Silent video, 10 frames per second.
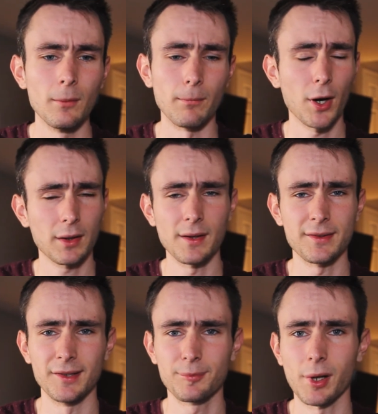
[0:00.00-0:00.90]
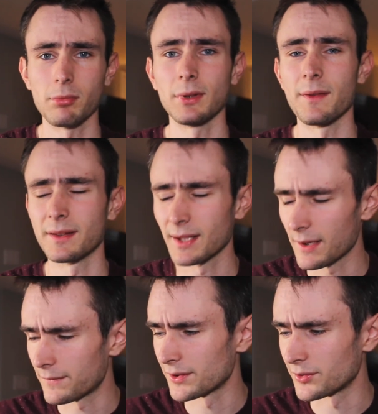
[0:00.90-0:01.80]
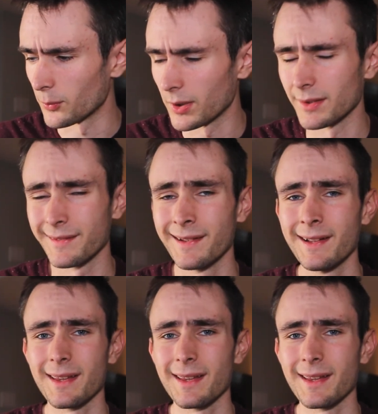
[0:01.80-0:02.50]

mark this as probably the toughest one